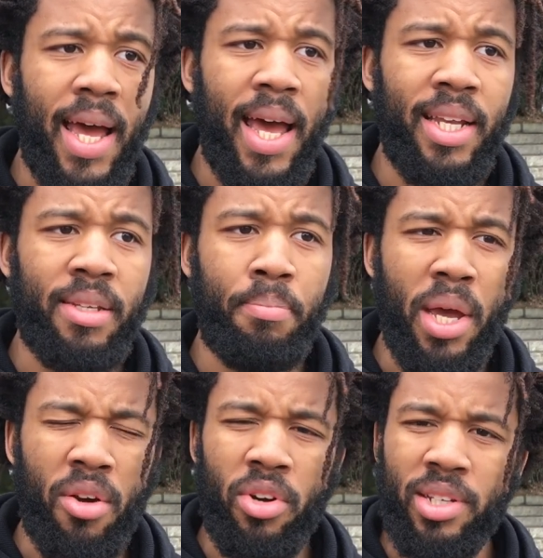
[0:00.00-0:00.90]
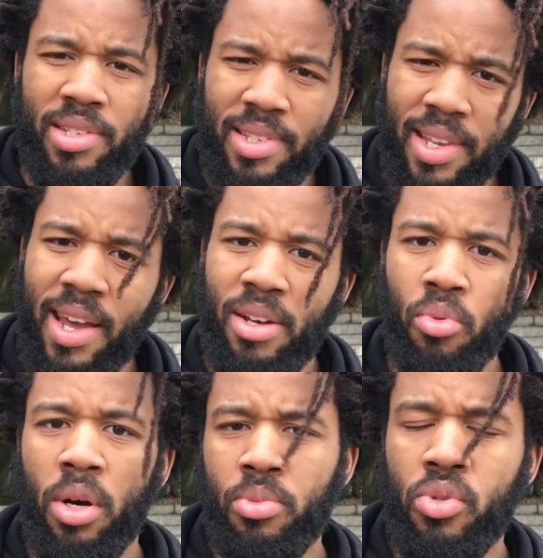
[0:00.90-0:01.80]
and better understand
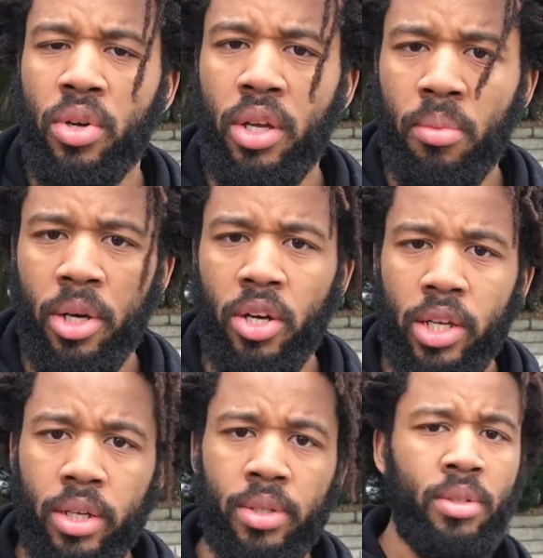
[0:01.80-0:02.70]
what I'm talking about here.